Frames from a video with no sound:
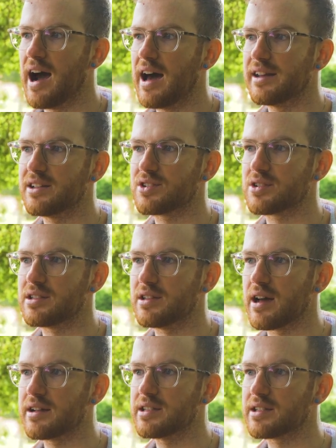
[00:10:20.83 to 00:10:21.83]
And it's just
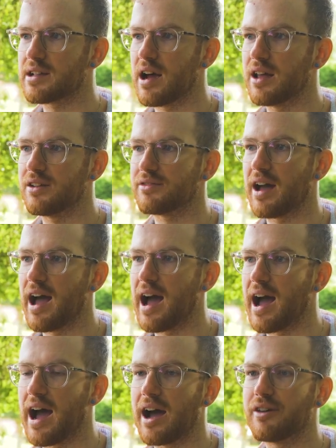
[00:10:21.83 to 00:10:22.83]
nice to kind of
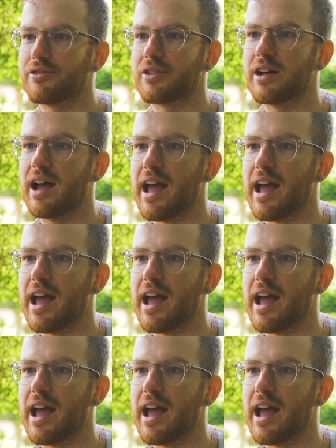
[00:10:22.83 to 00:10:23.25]
have